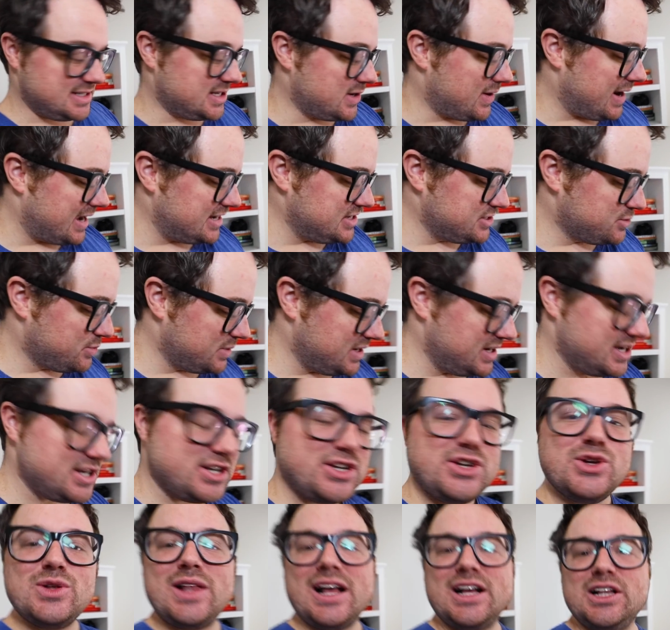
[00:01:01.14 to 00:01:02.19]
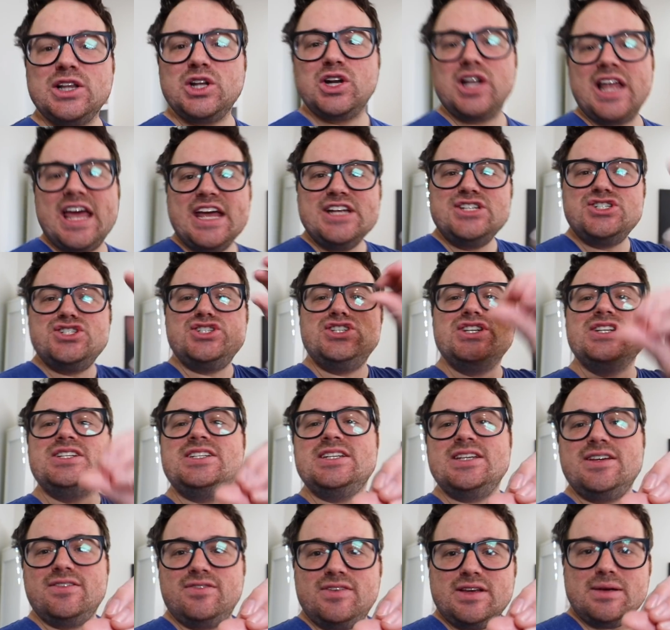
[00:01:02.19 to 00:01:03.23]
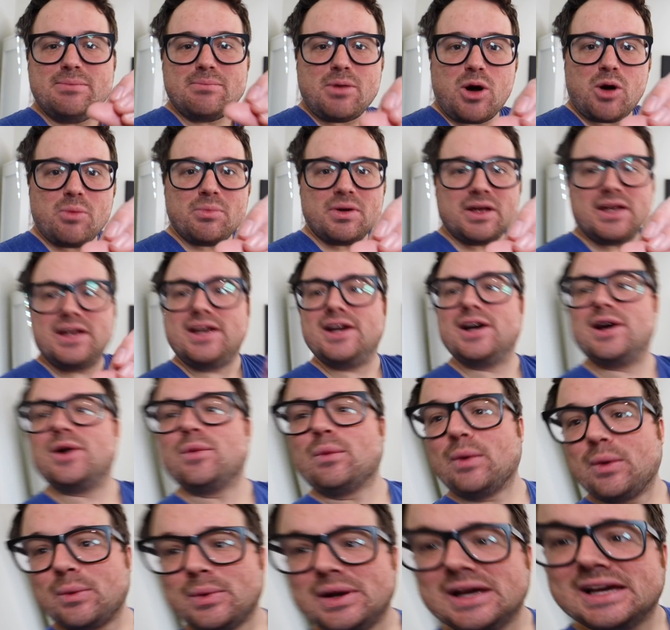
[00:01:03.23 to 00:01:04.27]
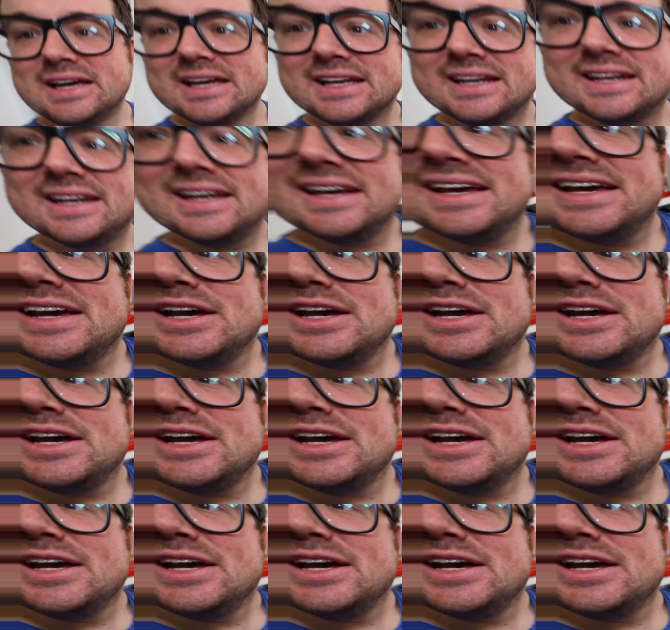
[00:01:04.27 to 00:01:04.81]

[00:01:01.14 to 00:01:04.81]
So I just wanted to do like a little HGTV moment here where we can